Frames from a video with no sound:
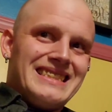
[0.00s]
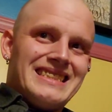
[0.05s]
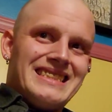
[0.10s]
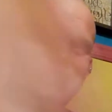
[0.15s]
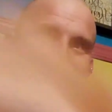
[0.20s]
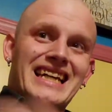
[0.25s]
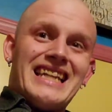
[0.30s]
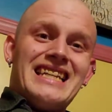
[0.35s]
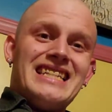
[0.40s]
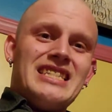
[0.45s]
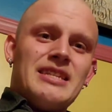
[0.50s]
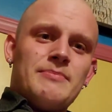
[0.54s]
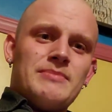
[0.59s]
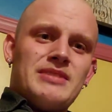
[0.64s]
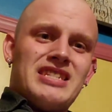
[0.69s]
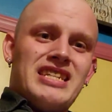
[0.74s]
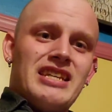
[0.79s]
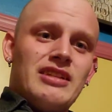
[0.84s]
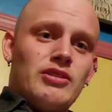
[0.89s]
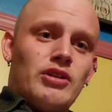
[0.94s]
Chinesium
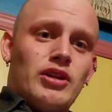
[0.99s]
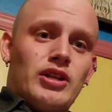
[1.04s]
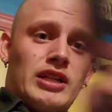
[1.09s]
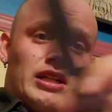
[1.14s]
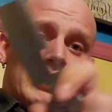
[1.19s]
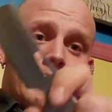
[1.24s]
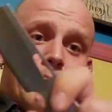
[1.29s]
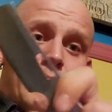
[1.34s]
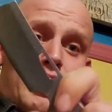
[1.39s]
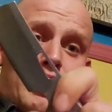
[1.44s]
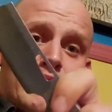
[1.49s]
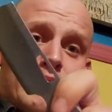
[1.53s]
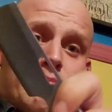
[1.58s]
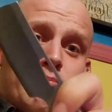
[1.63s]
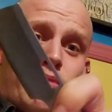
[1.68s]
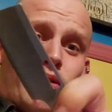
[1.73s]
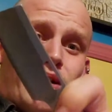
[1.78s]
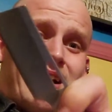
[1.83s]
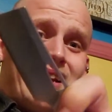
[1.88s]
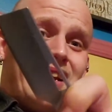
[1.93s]
steel on an American
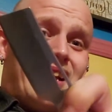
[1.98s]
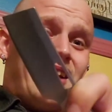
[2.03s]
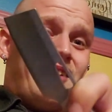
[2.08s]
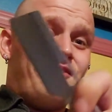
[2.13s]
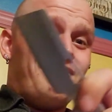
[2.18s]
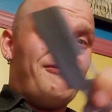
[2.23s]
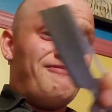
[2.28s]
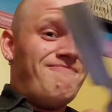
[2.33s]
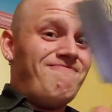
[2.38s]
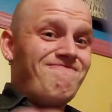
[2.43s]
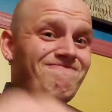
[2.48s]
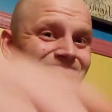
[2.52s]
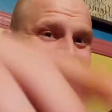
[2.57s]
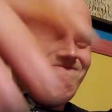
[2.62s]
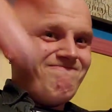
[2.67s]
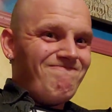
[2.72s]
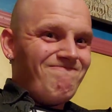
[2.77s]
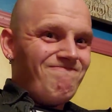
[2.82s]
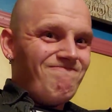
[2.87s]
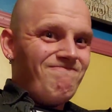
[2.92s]
brand knife,
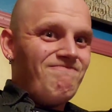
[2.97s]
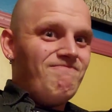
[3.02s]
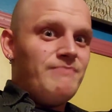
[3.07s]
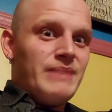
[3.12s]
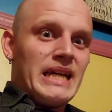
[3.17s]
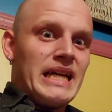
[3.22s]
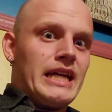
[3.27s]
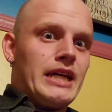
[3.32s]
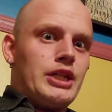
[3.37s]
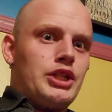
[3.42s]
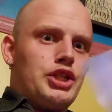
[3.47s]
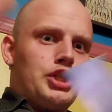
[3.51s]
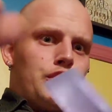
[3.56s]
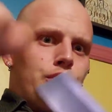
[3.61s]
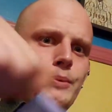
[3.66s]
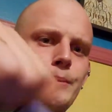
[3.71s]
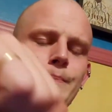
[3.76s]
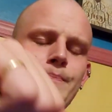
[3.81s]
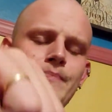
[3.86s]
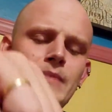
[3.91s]
big issue.